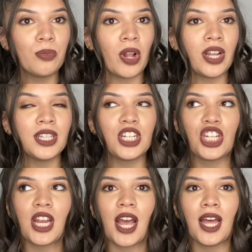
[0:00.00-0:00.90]
blonde that
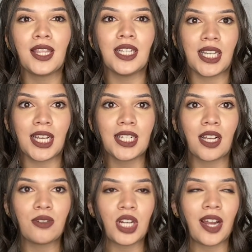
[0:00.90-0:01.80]
she had the second
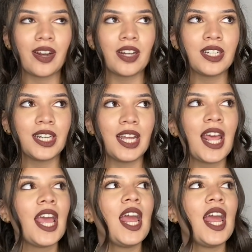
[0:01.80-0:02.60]
time she got her hair done.